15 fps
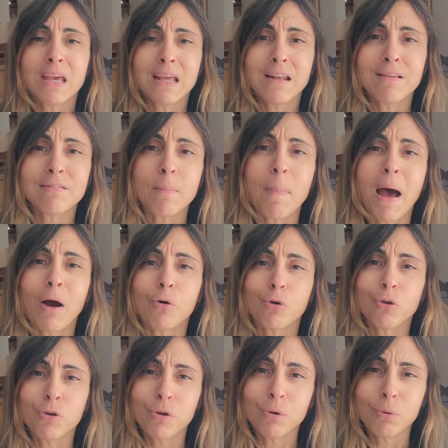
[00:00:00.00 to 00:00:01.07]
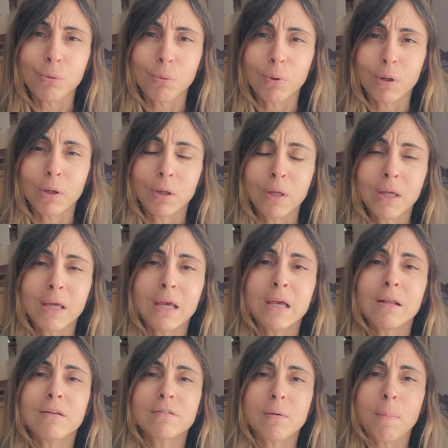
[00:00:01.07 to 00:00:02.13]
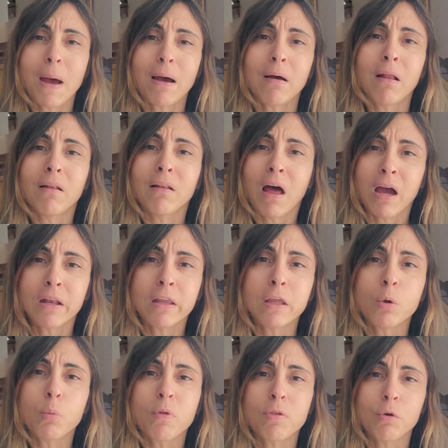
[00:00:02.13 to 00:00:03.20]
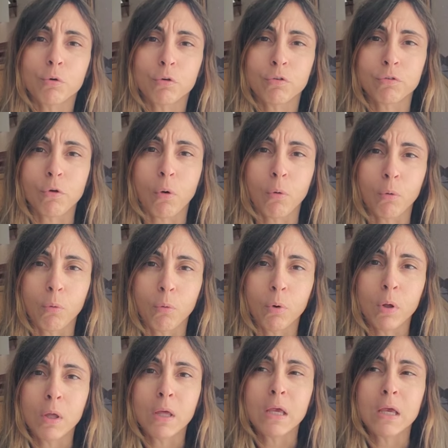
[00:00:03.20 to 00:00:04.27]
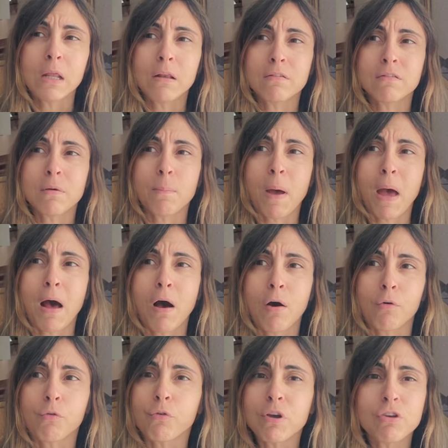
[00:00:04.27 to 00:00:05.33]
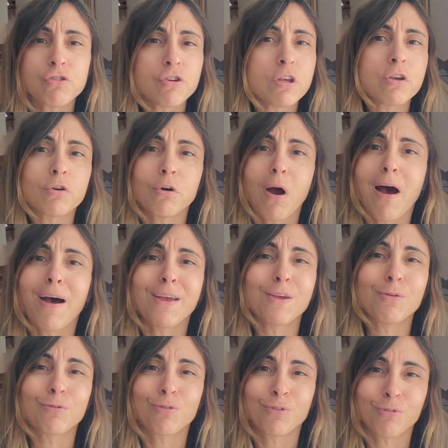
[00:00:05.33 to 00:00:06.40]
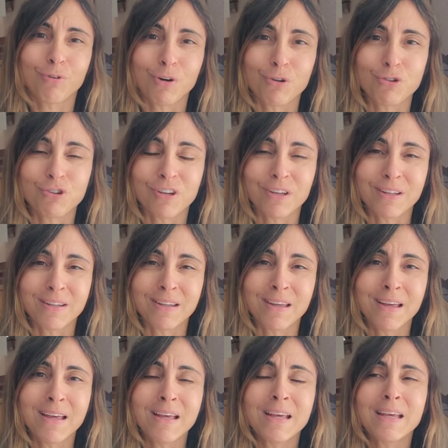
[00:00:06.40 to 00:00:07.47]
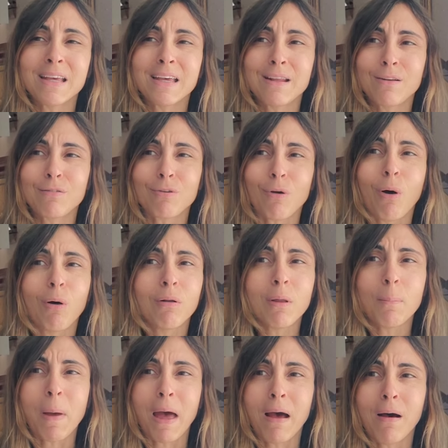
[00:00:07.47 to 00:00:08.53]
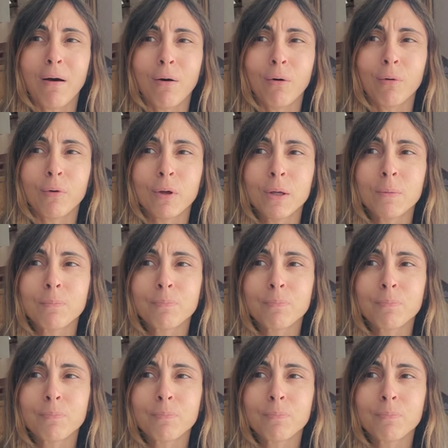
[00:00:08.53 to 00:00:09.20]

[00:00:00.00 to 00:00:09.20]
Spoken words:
it is about you. It is about aligning with your soul. It is about reaching your highest version. It is all about